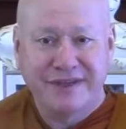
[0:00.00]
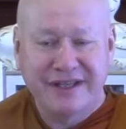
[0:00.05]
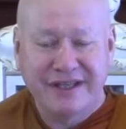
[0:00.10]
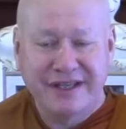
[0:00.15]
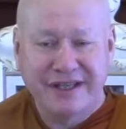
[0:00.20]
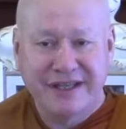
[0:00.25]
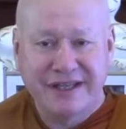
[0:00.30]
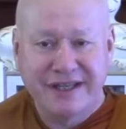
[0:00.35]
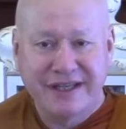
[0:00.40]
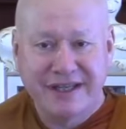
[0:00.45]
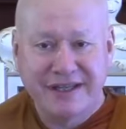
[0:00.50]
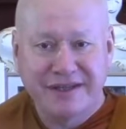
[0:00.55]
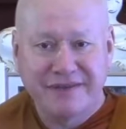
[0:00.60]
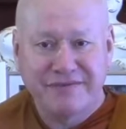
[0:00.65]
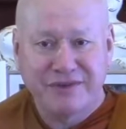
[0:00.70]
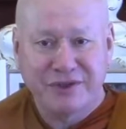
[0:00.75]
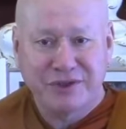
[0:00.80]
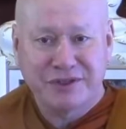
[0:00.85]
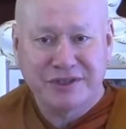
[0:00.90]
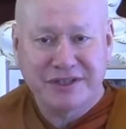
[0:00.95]
the and
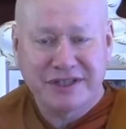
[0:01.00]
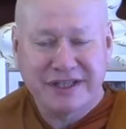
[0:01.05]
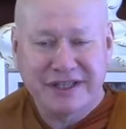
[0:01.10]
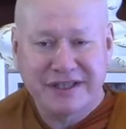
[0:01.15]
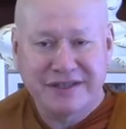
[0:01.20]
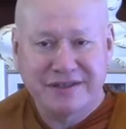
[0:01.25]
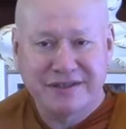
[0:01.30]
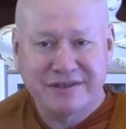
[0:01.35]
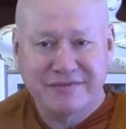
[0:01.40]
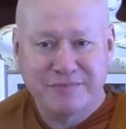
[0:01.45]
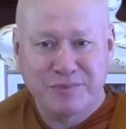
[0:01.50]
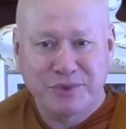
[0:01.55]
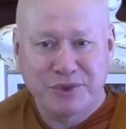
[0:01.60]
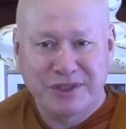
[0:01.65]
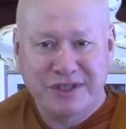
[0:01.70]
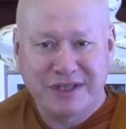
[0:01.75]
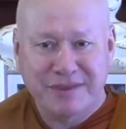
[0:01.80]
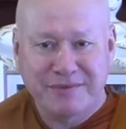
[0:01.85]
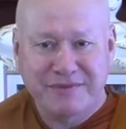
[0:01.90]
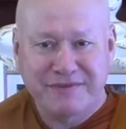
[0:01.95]
volunteers of
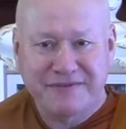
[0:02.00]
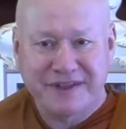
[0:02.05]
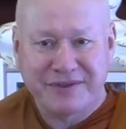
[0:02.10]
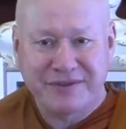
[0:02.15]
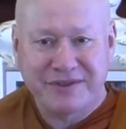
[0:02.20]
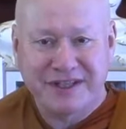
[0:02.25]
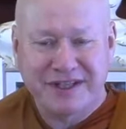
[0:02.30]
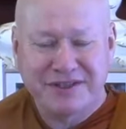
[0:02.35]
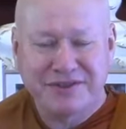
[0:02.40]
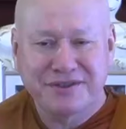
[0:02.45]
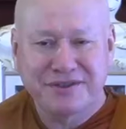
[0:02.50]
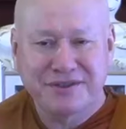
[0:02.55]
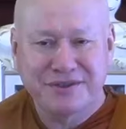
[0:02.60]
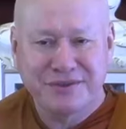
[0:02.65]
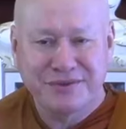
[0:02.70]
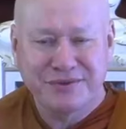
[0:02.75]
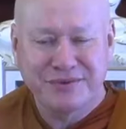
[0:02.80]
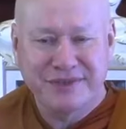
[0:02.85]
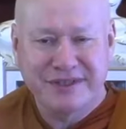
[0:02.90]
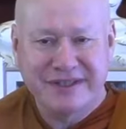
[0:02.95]
Buddha Dhamma Foundation
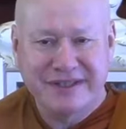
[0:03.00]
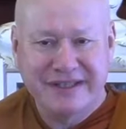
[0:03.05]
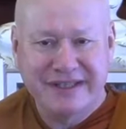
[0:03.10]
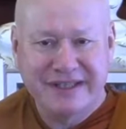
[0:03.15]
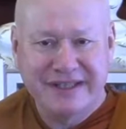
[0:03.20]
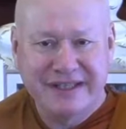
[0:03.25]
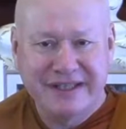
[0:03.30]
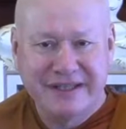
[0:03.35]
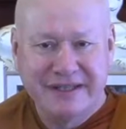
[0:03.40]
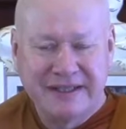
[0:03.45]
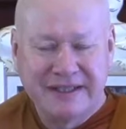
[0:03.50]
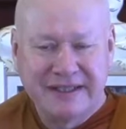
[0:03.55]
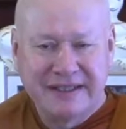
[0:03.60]
who did the